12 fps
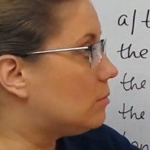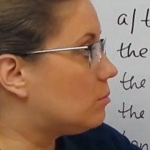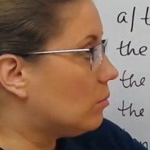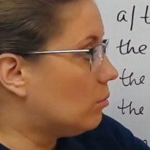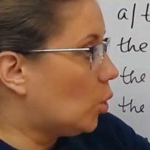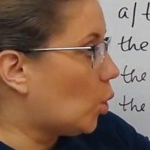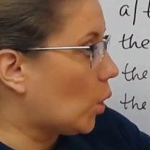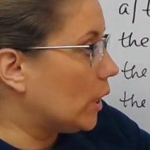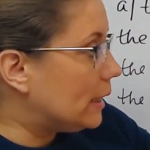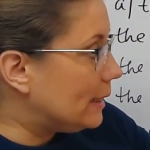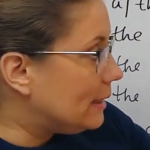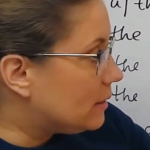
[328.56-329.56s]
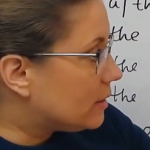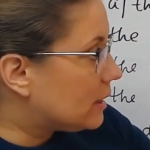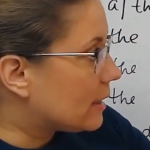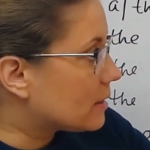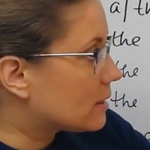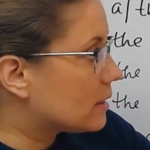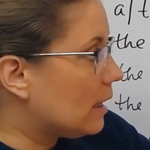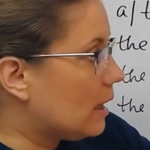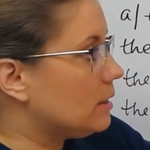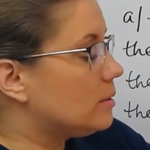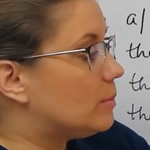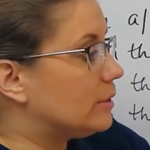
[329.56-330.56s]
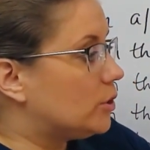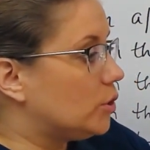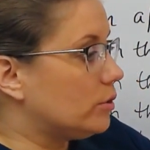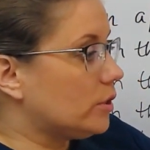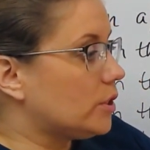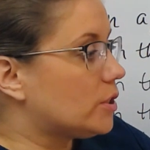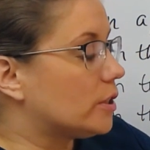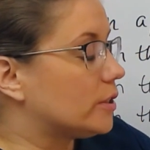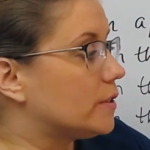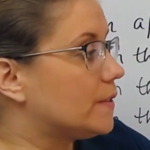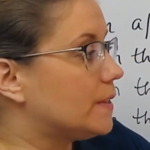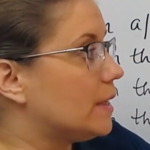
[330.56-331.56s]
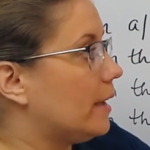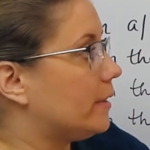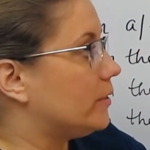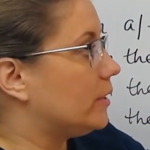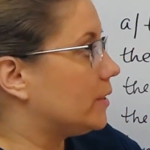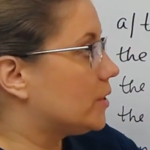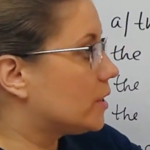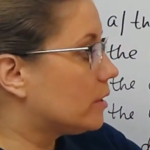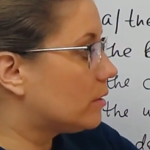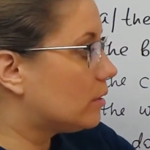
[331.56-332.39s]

more in the next class, but you need to understand that